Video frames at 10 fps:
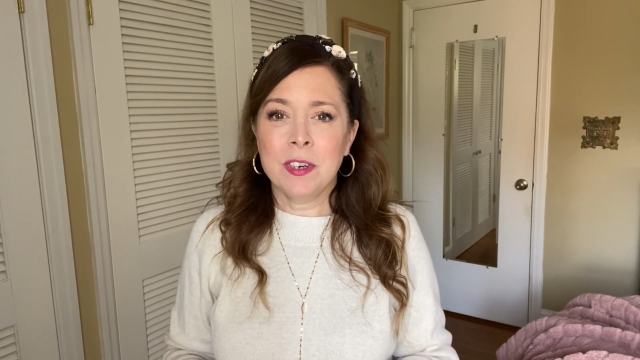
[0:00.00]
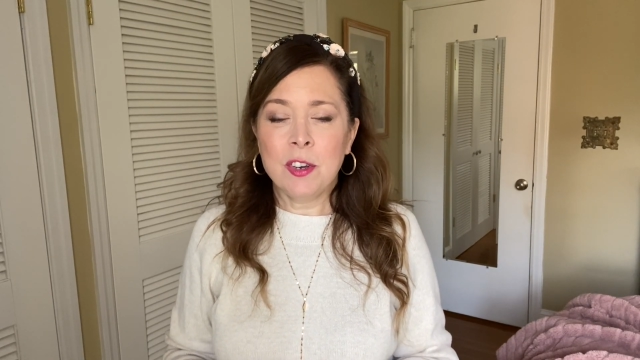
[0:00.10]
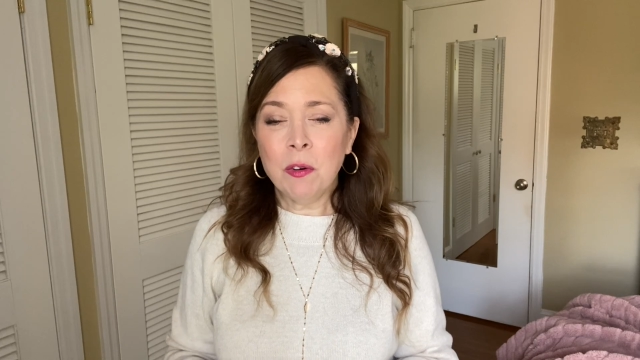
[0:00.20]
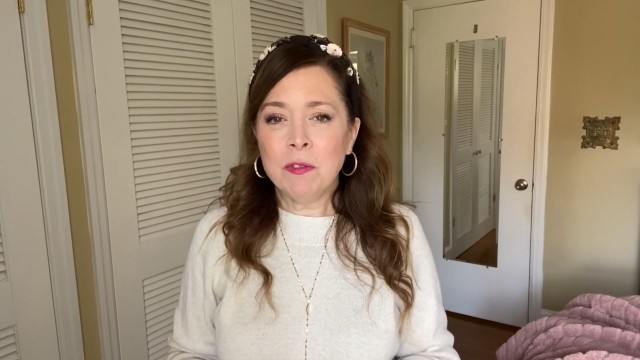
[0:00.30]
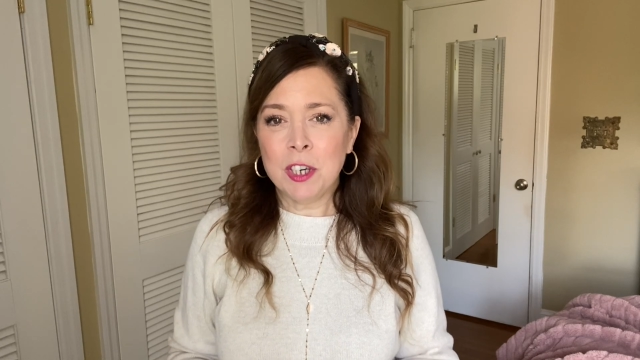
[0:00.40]

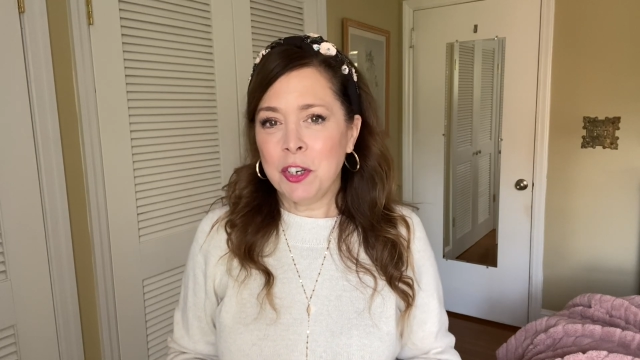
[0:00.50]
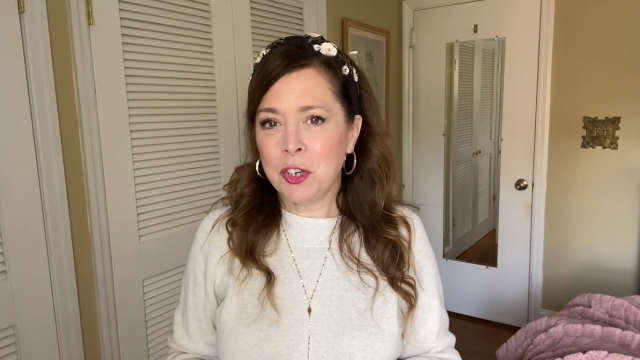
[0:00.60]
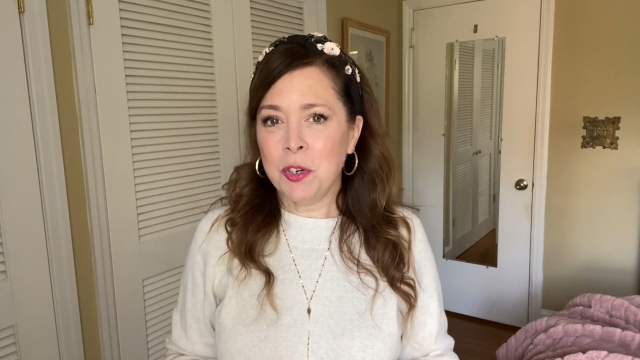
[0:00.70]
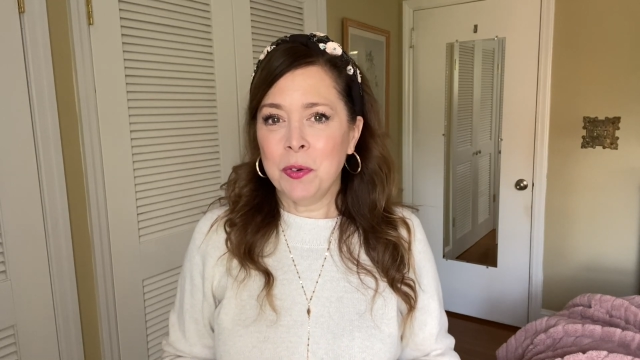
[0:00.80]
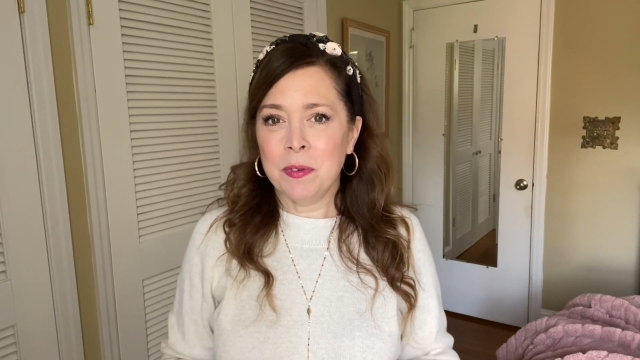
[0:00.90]
don't just
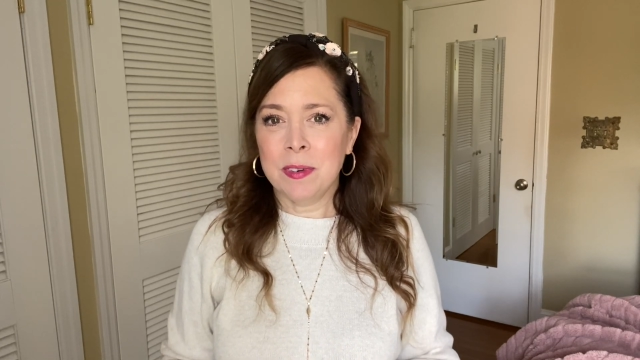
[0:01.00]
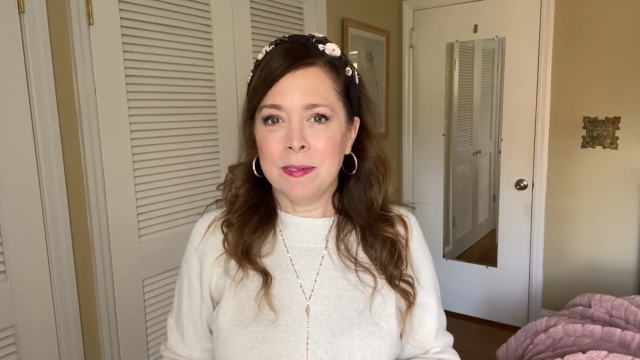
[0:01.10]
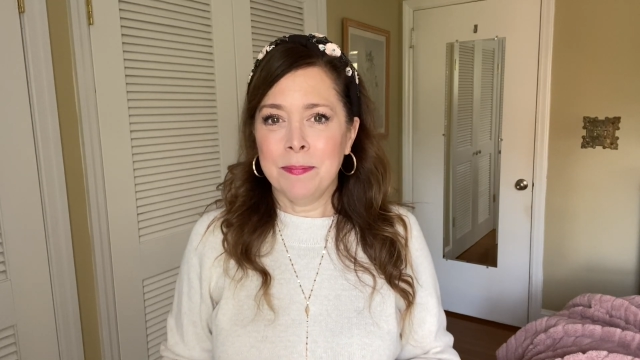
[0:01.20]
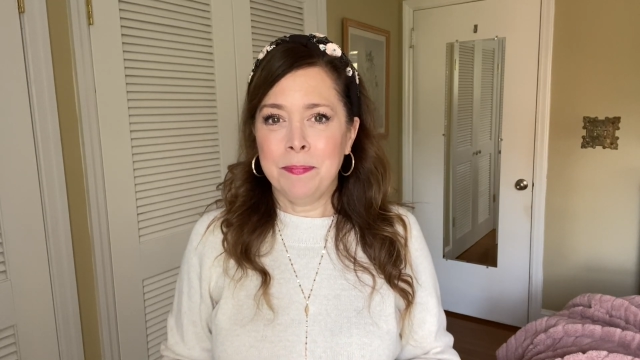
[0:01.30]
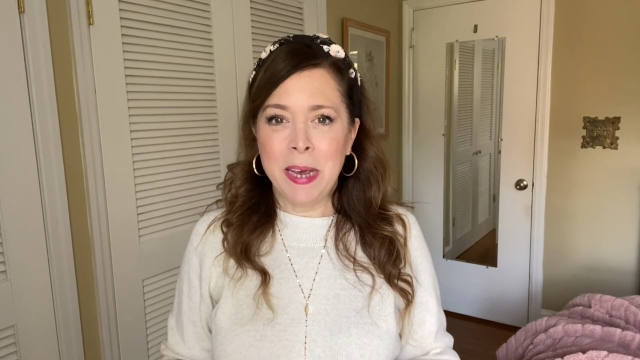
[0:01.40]
shoot
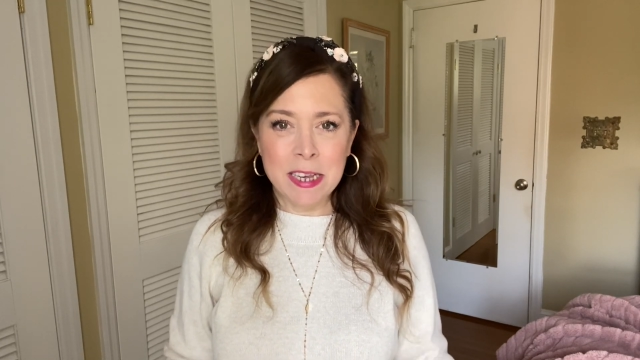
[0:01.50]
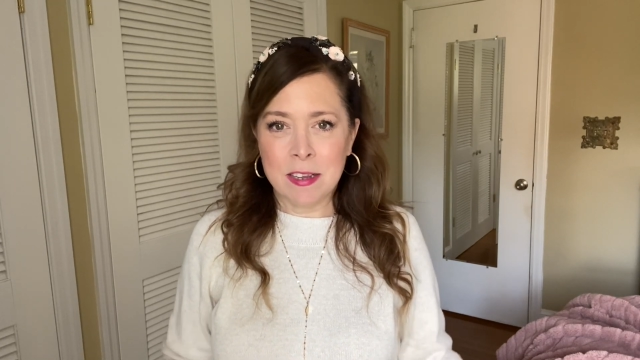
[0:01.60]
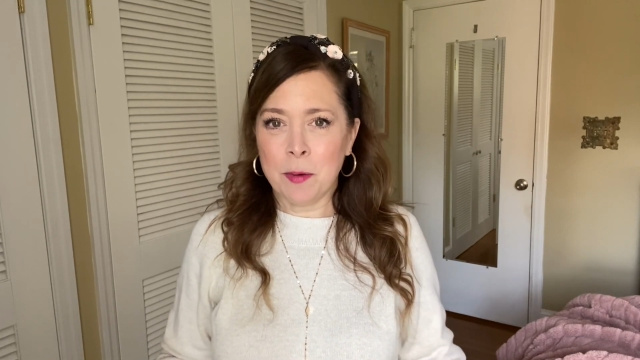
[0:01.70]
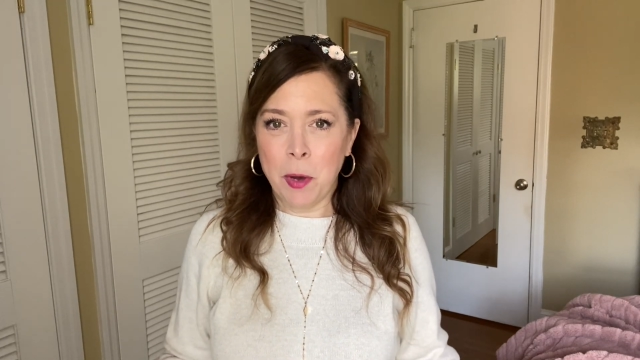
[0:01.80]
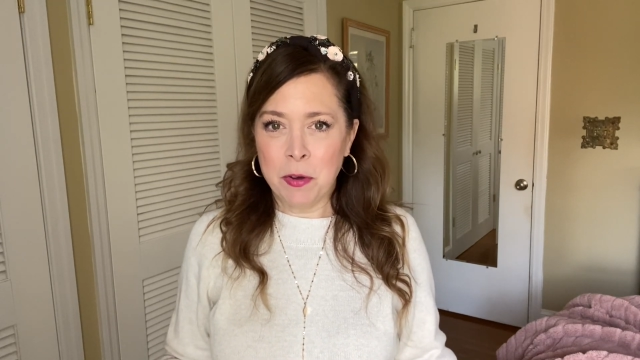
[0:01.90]

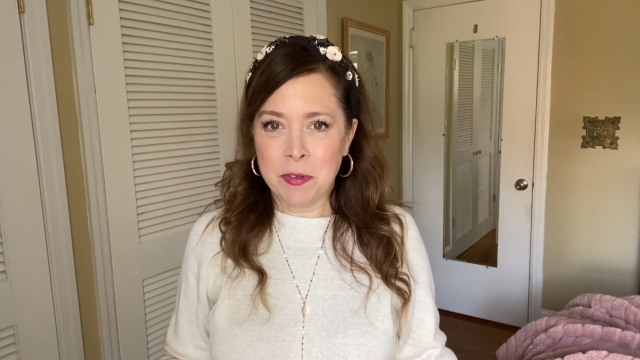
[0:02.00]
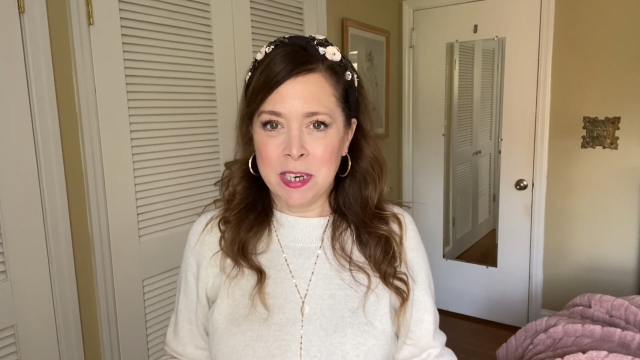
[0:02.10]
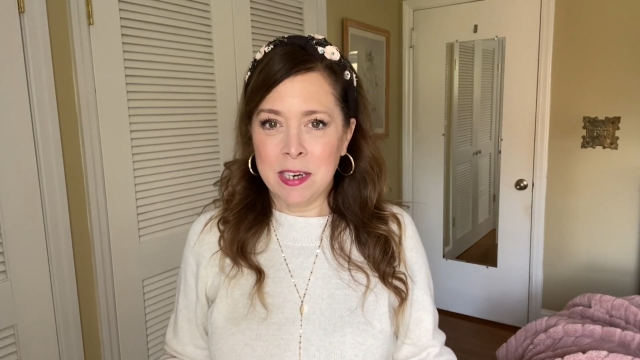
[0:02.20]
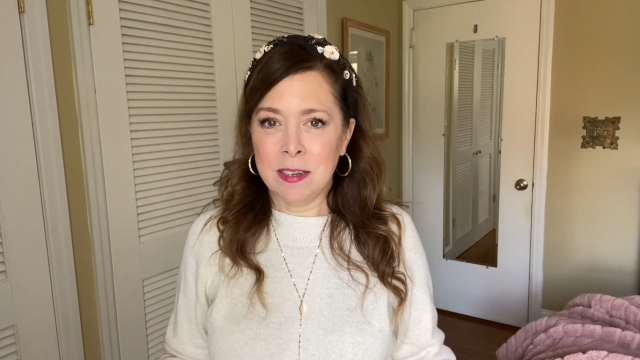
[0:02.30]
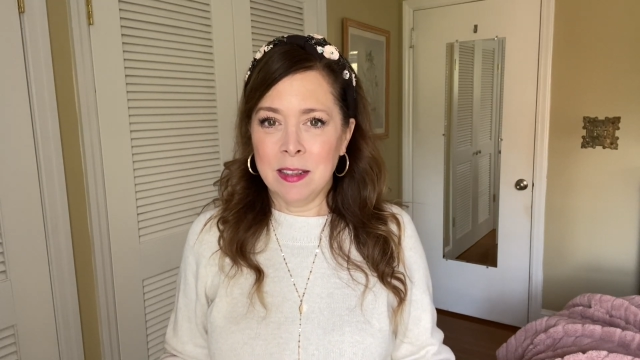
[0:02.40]
basic
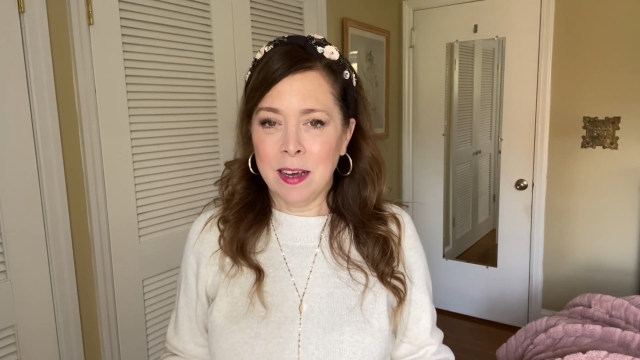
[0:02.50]
posing.